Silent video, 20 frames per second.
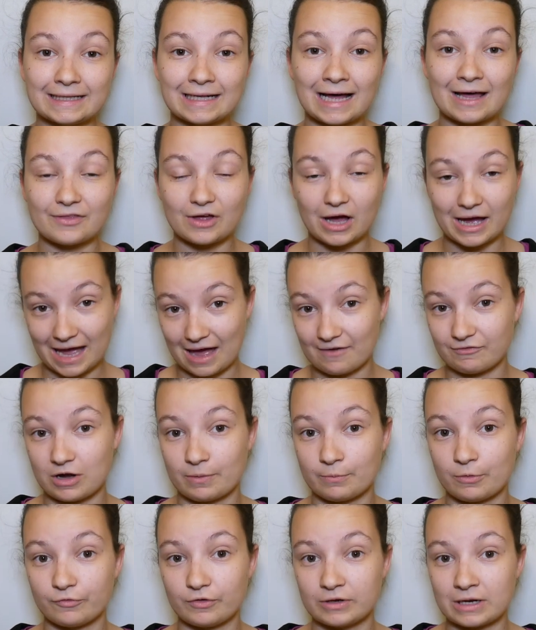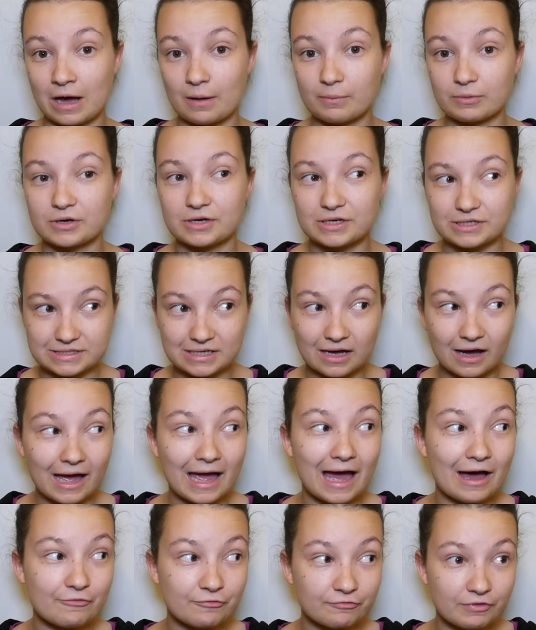glad that I have come off it now, because I
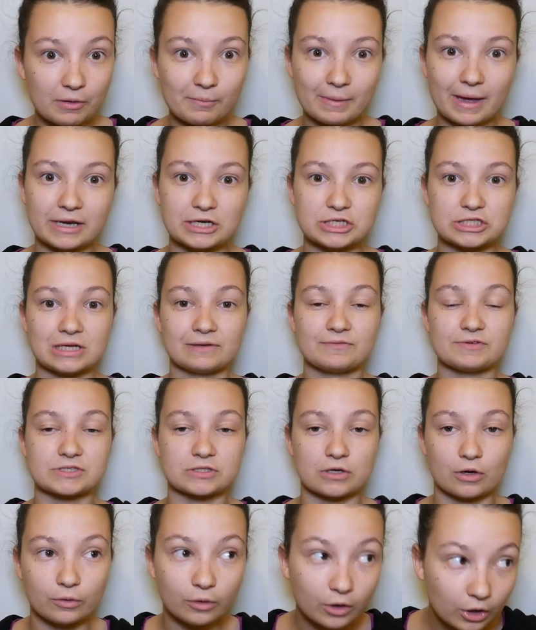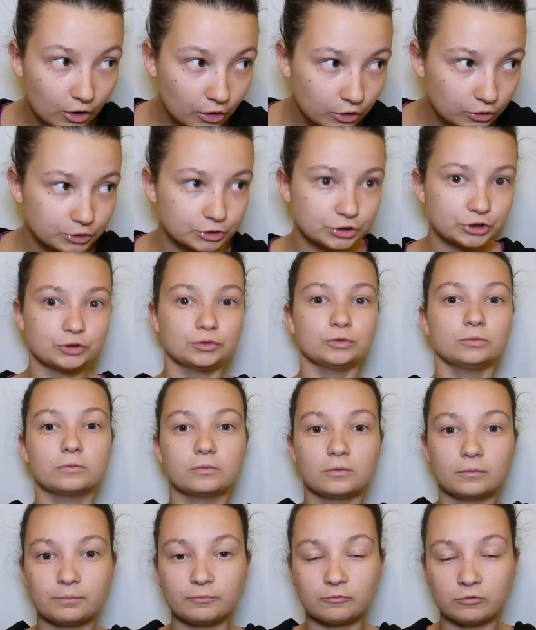have felt my energy levels go
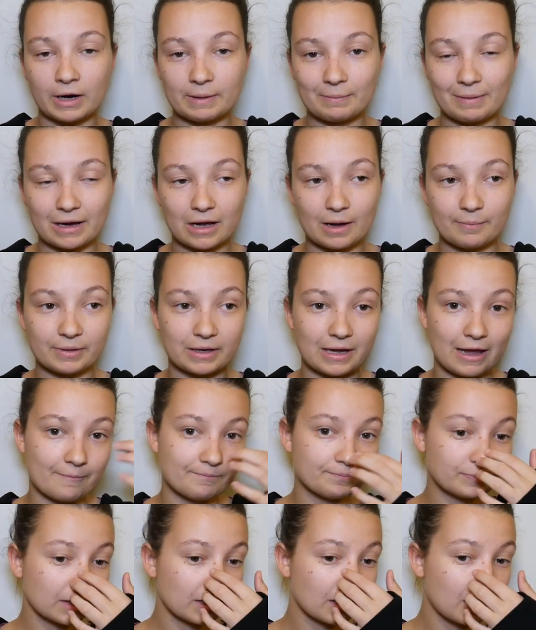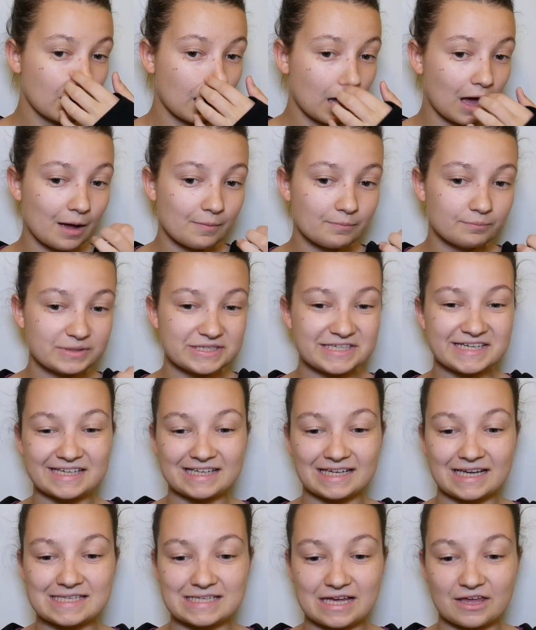shoo right back up again.
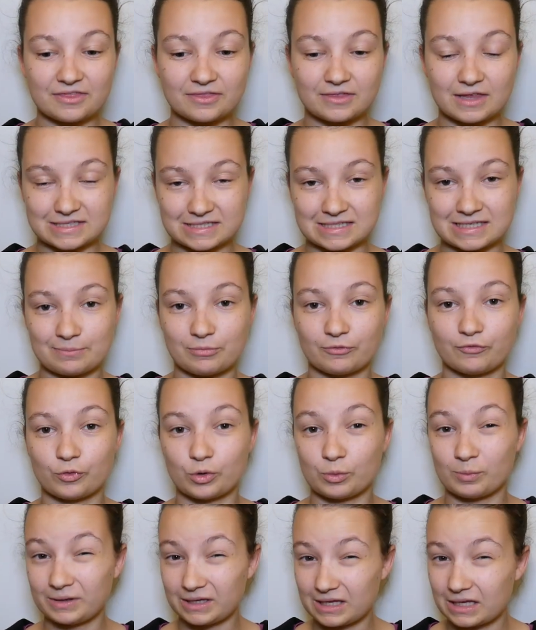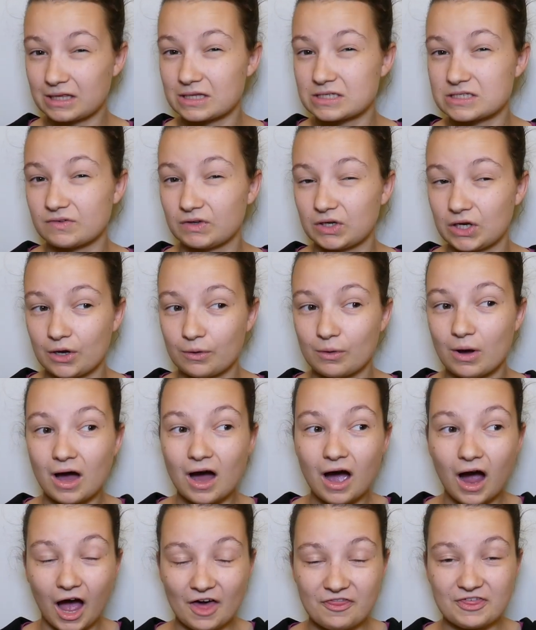Particularly as I said before at the beginning of this video,
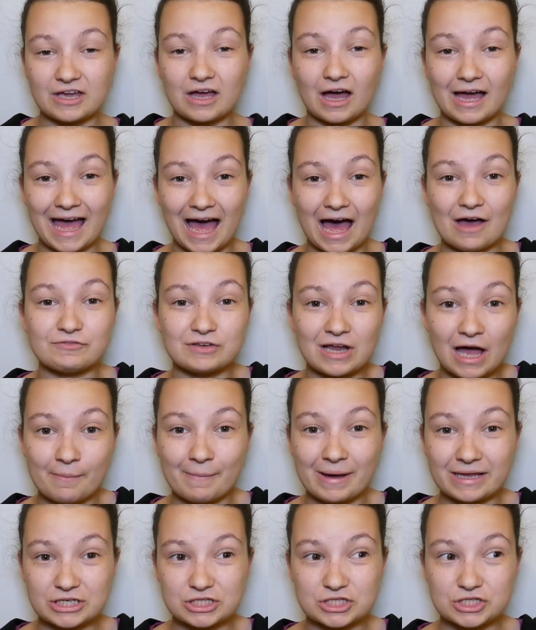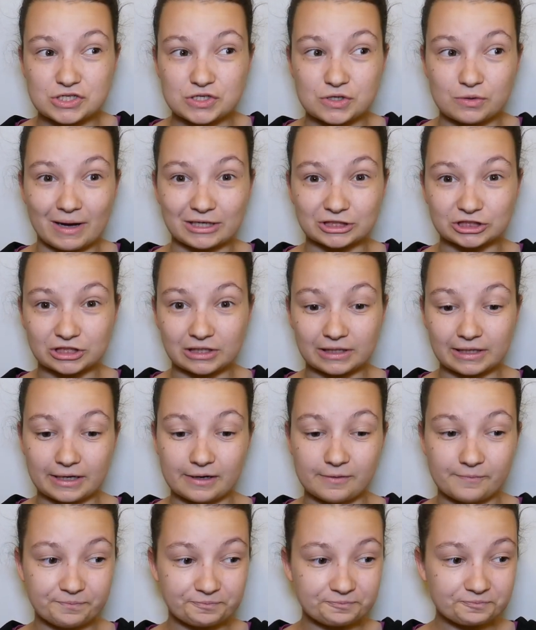I think I have now managed to
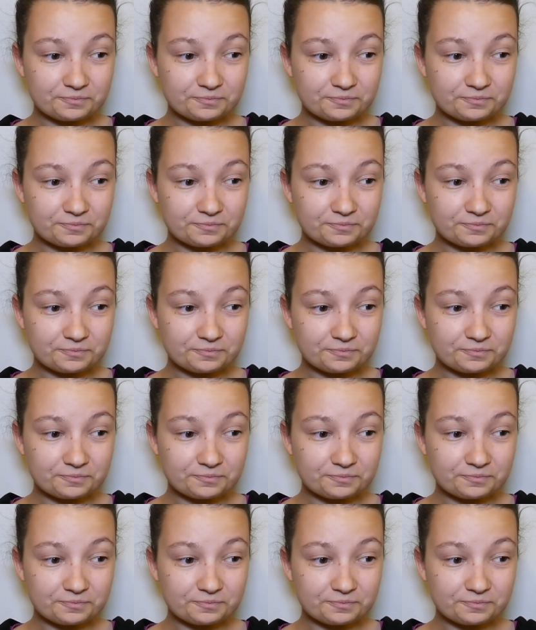actually